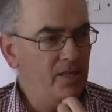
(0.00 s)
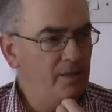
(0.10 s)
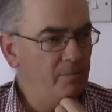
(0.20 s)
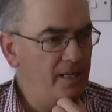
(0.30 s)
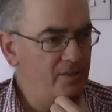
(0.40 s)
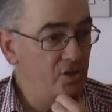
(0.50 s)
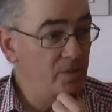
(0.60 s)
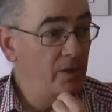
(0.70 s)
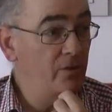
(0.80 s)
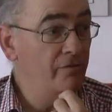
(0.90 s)
in a passage
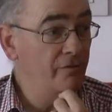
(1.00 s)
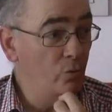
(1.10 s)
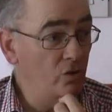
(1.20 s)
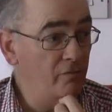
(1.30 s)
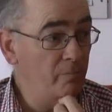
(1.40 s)
about the fall of